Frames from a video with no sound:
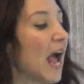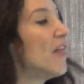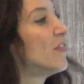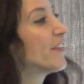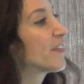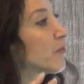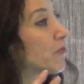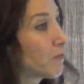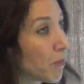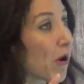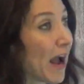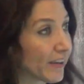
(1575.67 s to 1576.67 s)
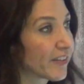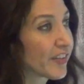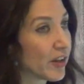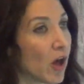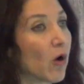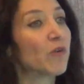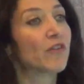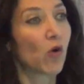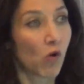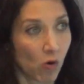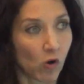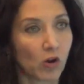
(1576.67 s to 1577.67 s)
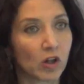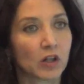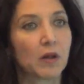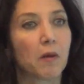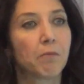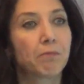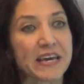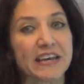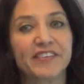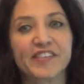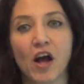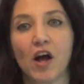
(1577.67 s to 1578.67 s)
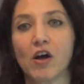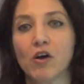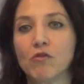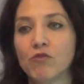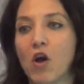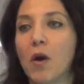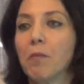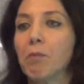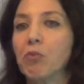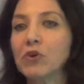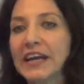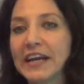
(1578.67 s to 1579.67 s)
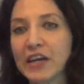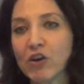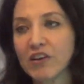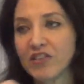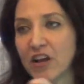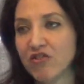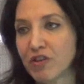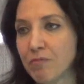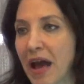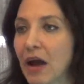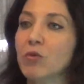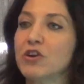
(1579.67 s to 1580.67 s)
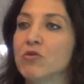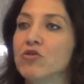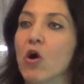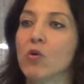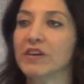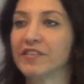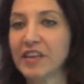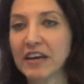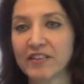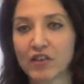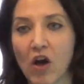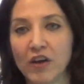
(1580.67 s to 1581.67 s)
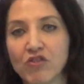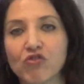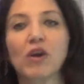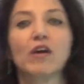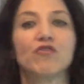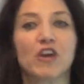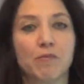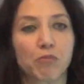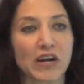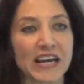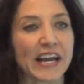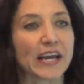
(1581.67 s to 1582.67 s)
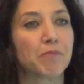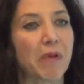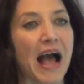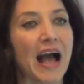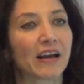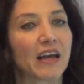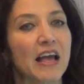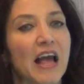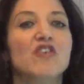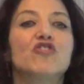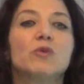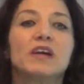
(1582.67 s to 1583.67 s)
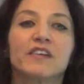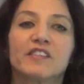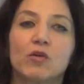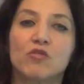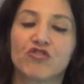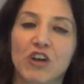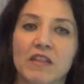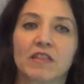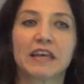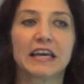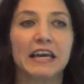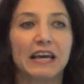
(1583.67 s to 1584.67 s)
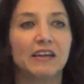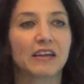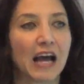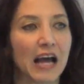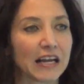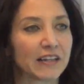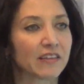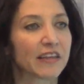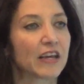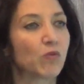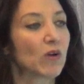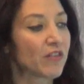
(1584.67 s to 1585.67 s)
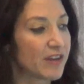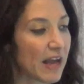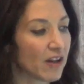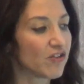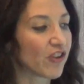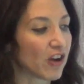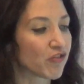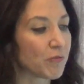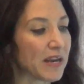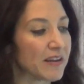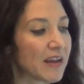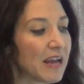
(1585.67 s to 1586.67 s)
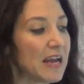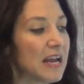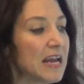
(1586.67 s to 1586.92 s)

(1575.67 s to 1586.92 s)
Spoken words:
And this practice alone, the whole piece of bringing your attention back when you notice that it's gone adrift and bringing it back and doing so gently and kindly with non-judgment,